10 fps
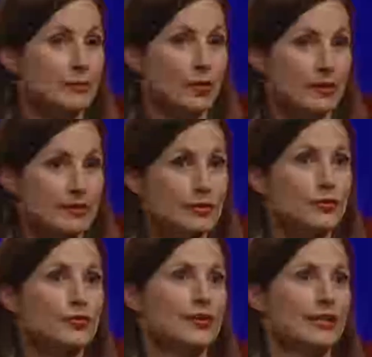models
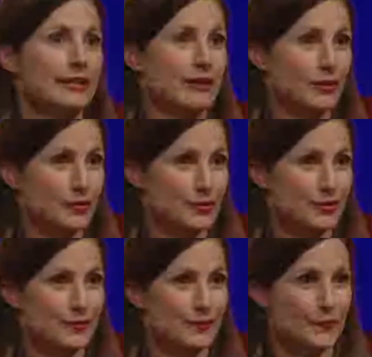to really
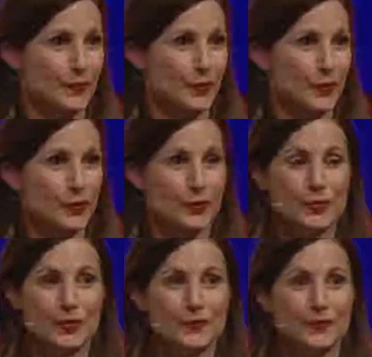close the
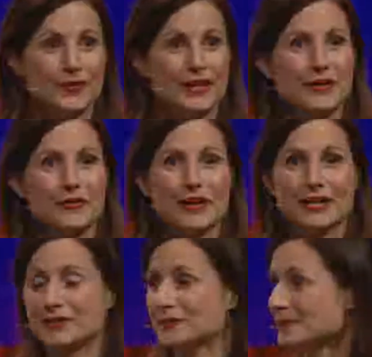loop in fashion.